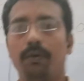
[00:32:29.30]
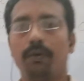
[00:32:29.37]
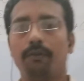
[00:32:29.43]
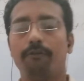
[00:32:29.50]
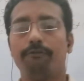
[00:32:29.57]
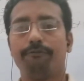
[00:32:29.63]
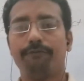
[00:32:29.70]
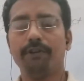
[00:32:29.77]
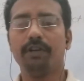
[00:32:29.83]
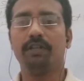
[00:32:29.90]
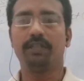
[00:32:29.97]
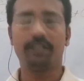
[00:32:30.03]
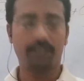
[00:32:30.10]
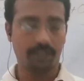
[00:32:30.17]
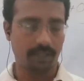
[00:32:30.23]

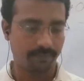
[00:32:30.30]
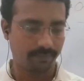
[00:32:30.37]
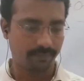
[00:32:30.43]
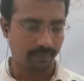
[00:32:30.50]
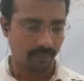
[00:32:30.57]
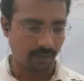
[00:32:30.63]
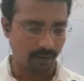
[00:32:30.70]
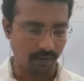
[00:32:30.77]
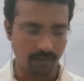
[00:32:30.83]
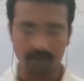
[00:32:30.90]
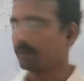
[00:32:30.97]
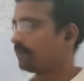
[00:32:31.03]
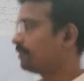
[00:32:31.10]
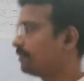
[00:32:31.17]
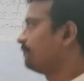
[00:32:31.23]
first,
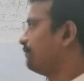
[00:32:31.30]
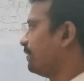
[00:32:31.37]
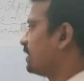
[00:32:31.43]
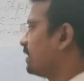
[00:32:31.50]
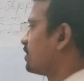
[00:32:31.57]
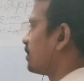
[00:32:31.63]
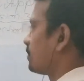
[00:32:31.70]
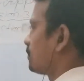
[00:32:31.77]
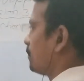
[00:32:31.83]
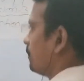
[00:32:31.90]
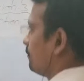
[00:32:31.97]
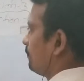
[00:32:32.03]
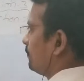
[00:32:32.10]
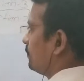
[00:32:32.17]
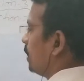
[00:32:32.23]
the features
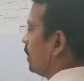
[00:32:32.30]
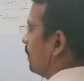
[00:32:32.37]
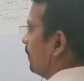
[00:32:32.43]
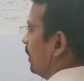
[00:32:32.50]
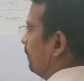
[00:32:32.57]
of Java.